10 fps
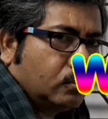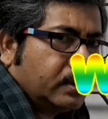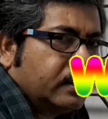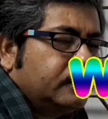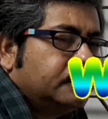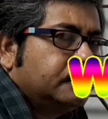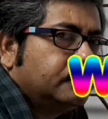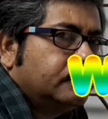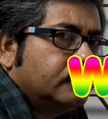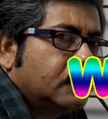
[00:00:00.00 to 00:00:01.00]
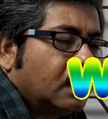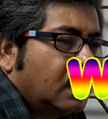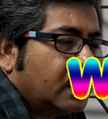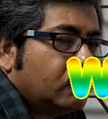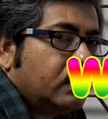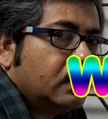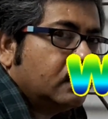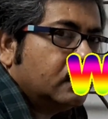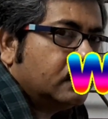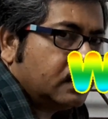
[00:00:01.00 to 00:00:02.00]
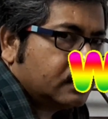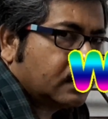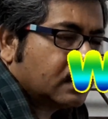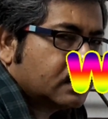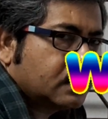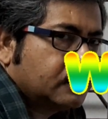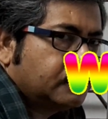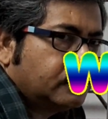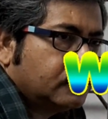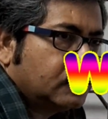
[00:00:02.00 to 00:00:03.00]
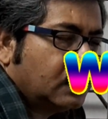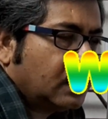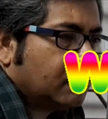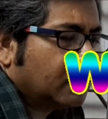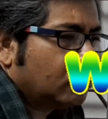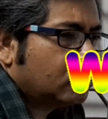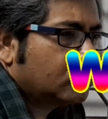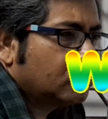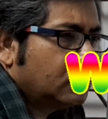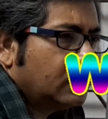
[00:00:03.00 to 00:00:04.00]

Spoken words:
Today I will discuss about